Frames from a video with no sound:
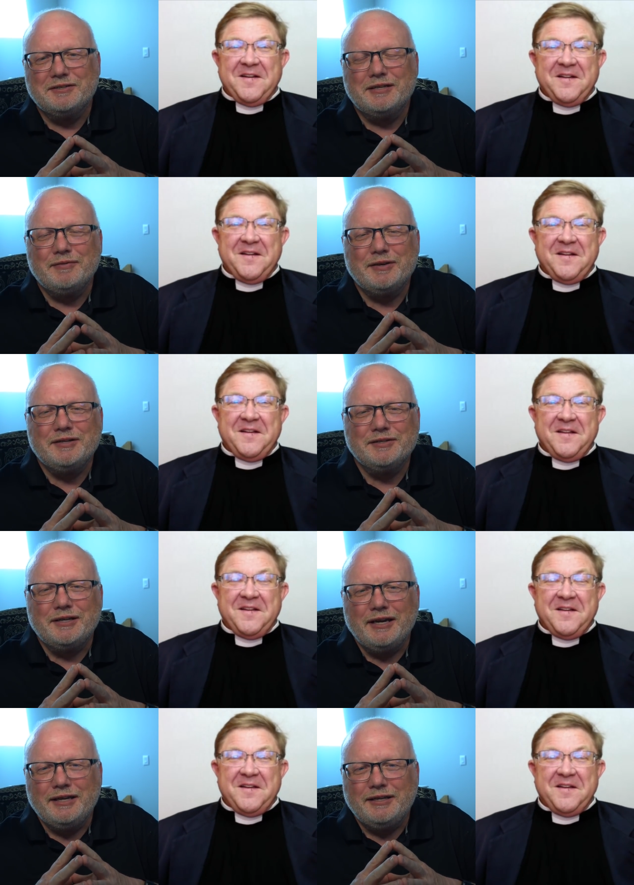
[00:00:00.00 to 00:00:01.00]
Speaker 1: and 70s
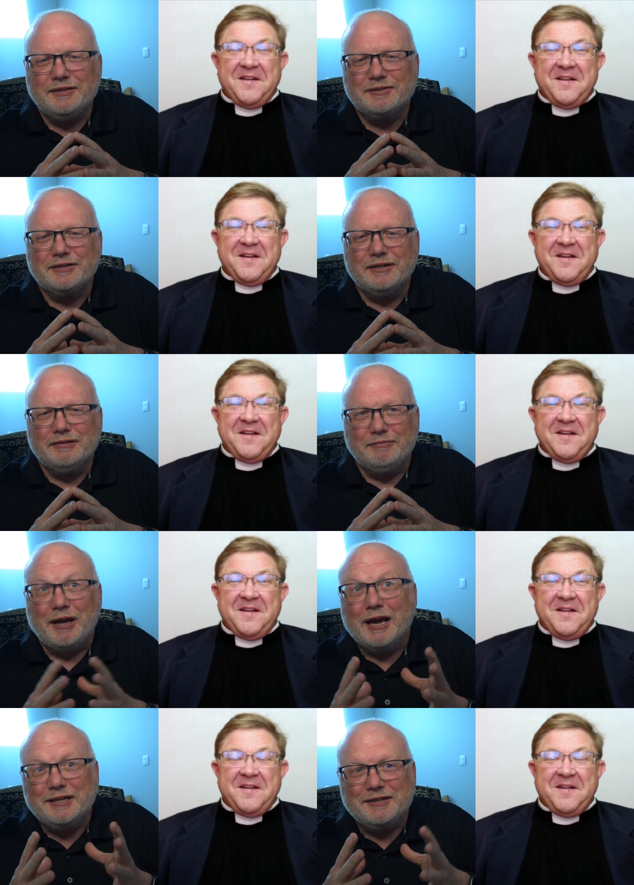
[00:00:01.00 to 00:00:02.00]
and 80s,
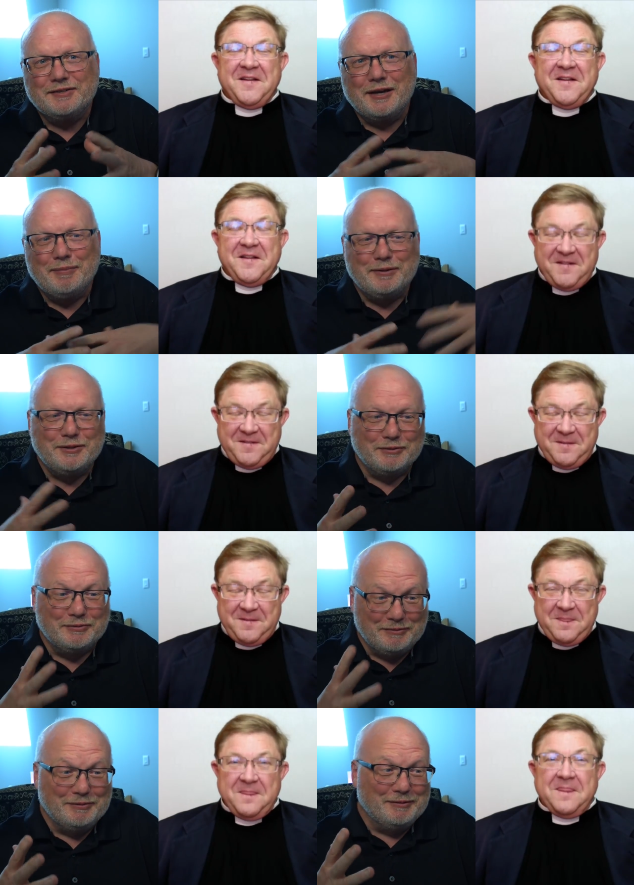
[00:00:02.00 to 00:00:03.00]
90s, up until
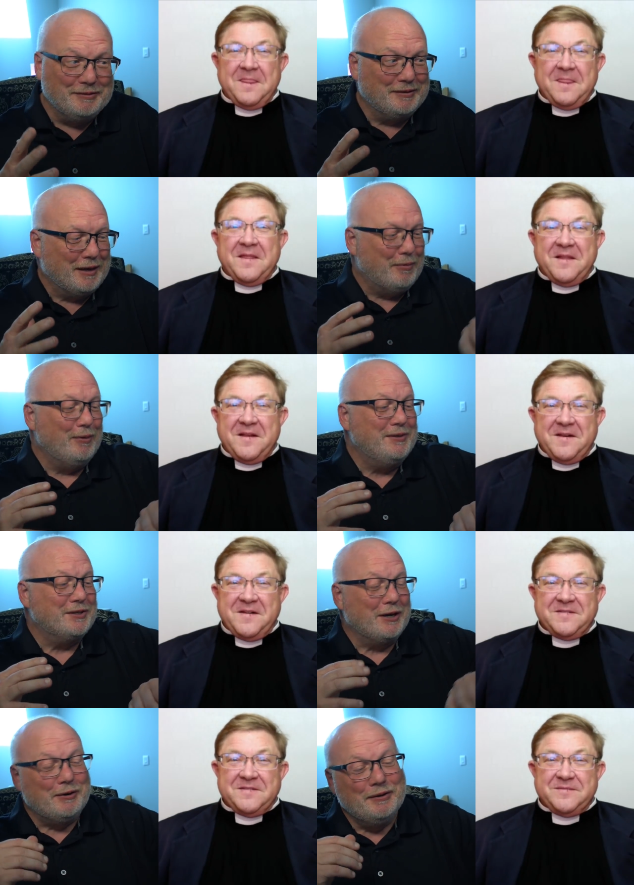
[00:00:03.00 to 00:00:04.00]
a couple weeks
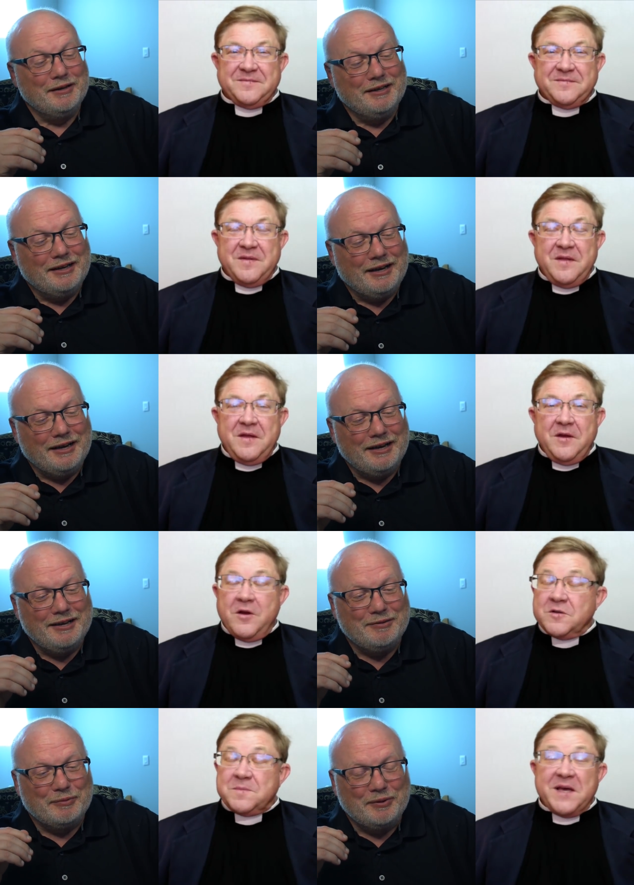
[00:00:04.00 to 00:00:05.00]
ago
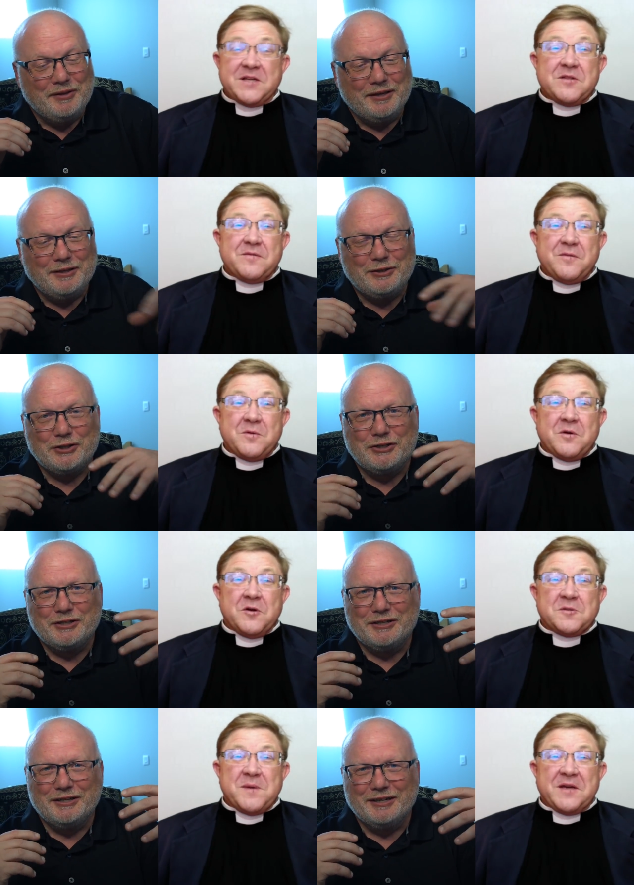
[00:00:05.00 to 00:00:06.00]
uh, within the, the
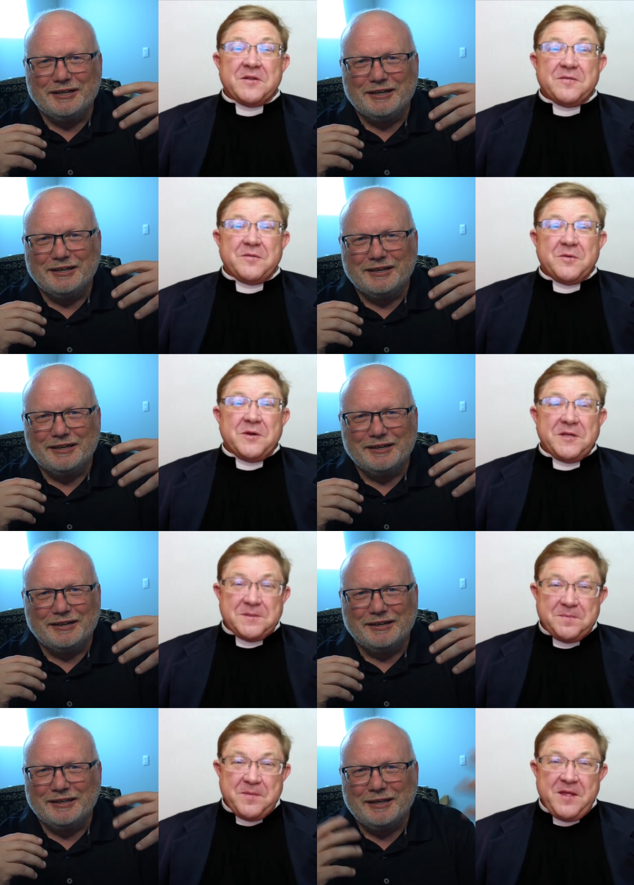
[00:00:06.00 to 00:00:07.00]
church.
Speaker 2: goes back to the
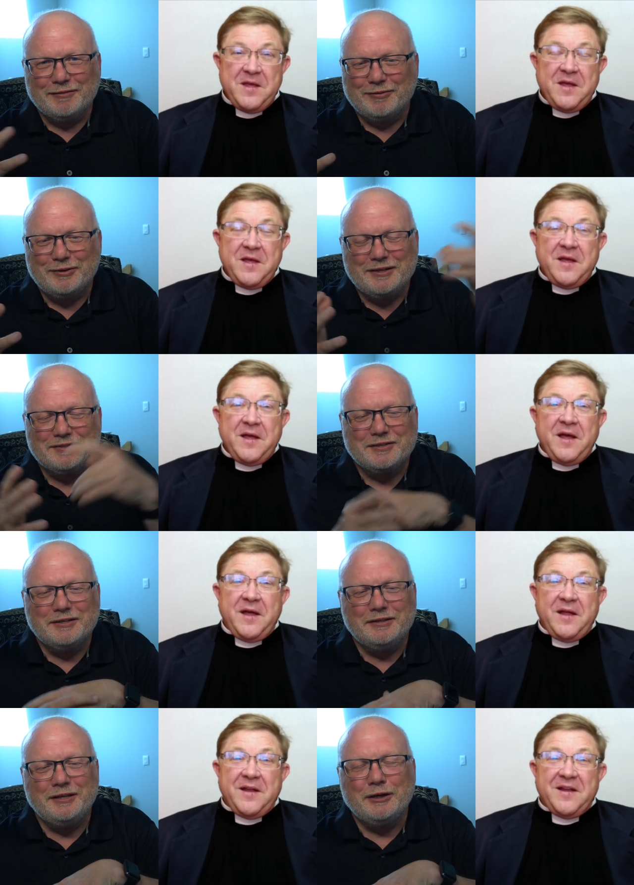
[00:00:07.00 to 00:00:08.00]
40s.
Speaker 1: Yeah, the 40s,
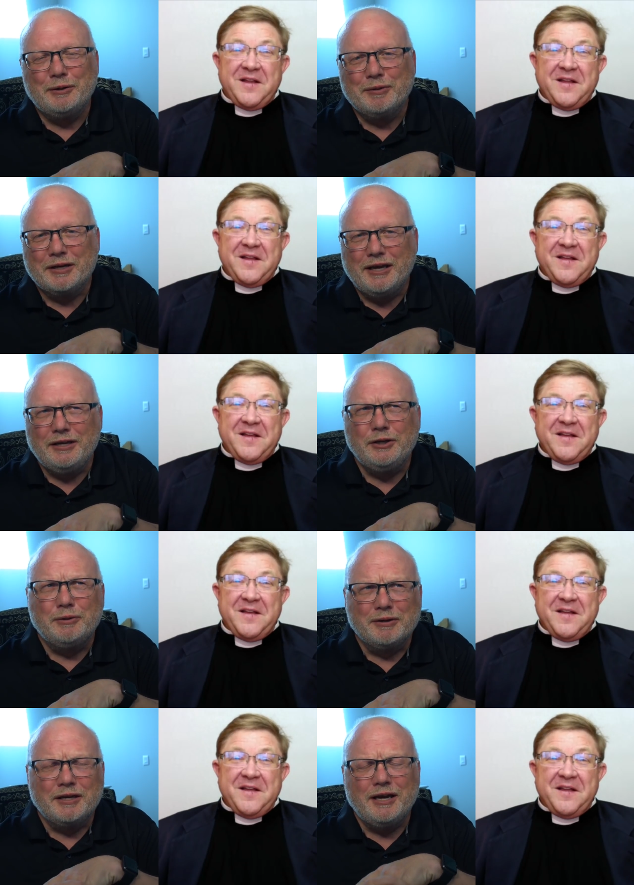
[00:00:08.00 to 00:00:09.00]
the, the Irwin,
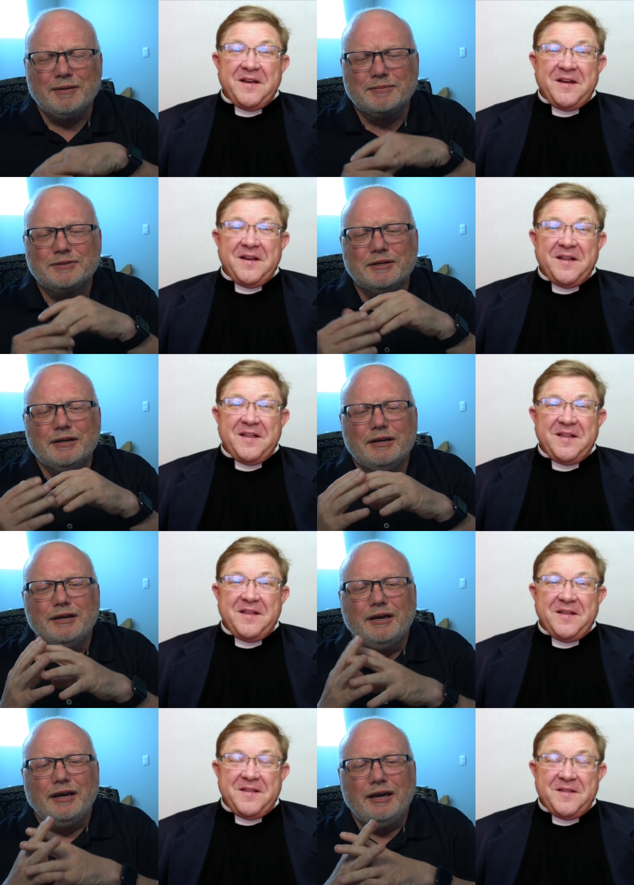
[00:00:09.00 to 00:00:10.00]
Irwin camps.
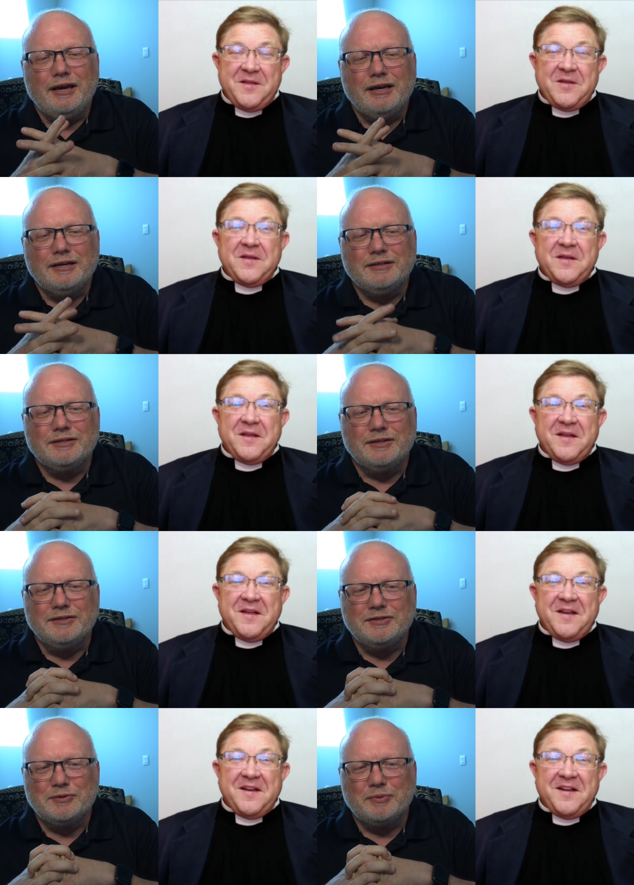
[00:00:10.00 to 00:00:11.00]
And
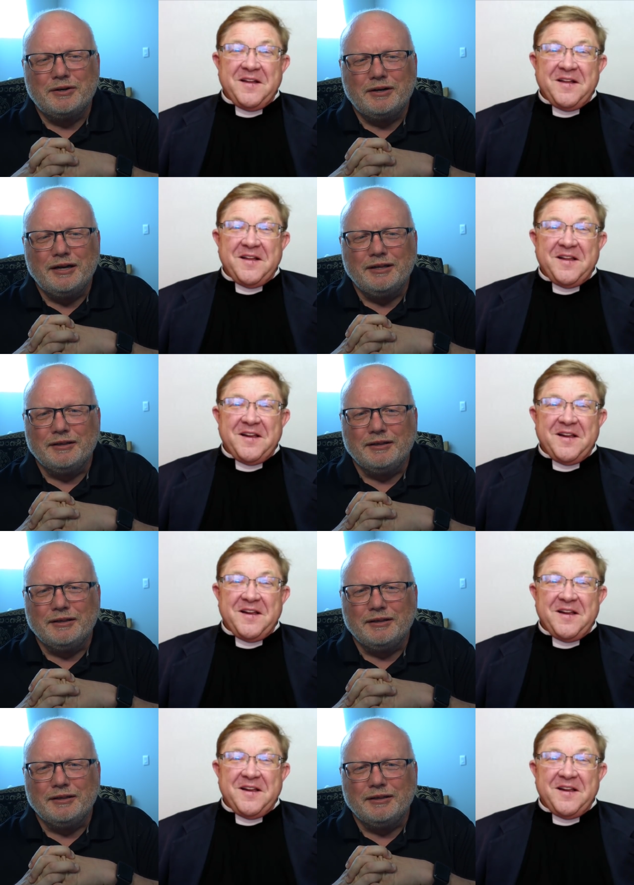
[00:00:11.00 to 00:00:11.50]
this is where a